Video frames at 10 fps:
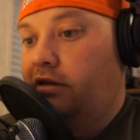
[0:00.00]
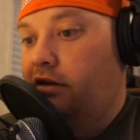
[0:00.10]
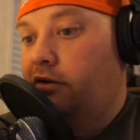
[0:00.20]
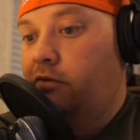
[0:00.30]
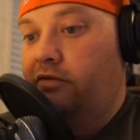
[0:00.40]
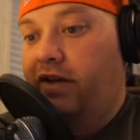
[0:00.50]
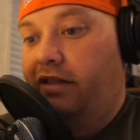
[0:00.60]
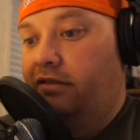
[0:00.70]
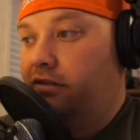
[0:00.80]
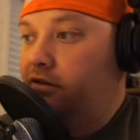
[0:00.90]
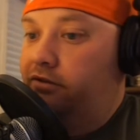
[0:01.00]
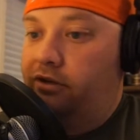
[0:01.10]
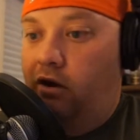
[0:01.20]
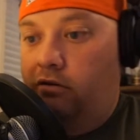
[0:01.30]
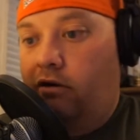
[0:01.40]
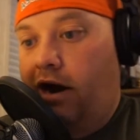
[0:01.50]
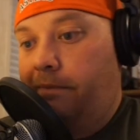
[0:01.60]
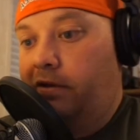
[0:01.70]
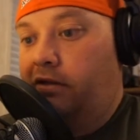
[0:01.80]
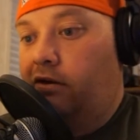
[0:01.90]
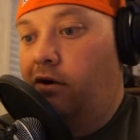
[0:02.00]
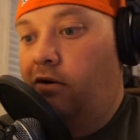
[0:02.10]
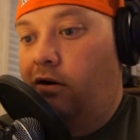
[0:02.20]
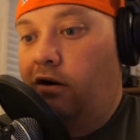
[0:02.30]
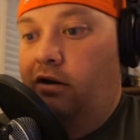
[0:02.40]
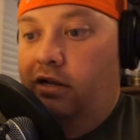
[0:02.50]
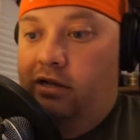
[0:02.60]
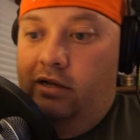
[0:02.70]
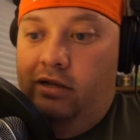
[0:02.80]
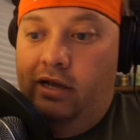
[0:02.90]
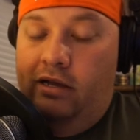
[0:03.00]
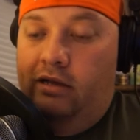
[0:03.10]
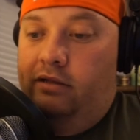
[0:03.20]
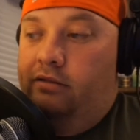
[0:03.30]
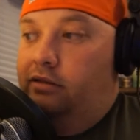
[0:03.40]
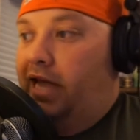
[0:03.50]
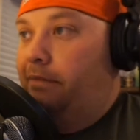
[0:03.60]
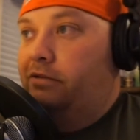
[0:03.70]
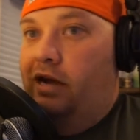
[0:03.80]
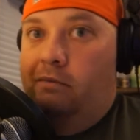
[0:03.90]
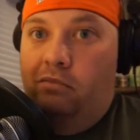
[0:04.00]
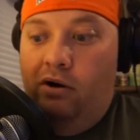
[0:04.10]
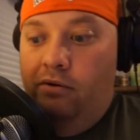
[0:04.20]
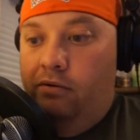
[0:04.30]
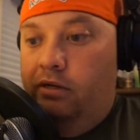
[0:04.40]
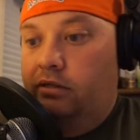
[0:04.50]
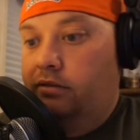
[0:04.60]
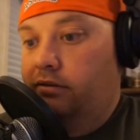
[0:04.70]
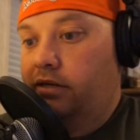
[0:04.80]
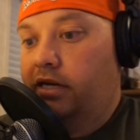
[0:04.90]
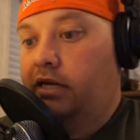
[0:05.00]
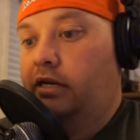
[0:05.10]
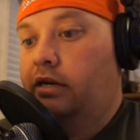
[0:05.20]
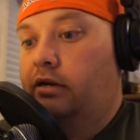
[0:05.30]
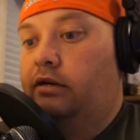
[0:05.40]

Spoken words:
You know, we've had the dog crap in the car, the laptop broke, the